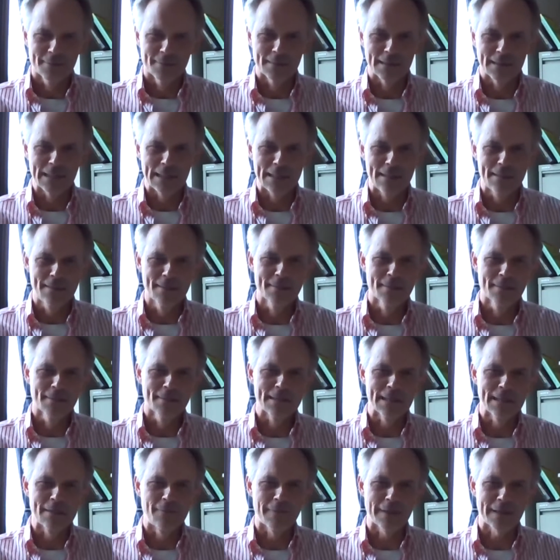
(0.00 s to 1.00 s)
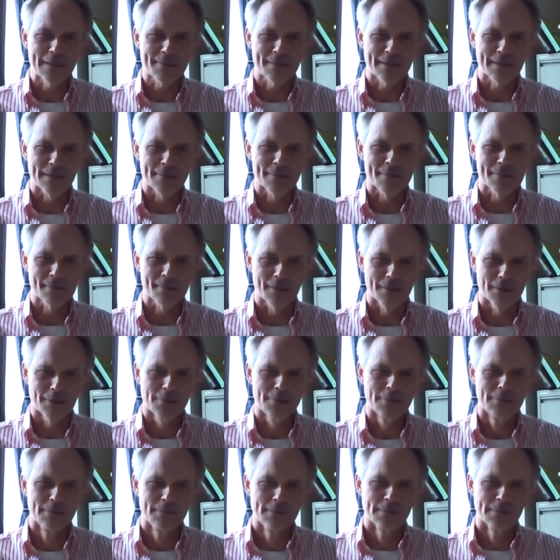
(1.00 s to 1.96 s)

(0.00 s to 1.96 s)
need need fixing. So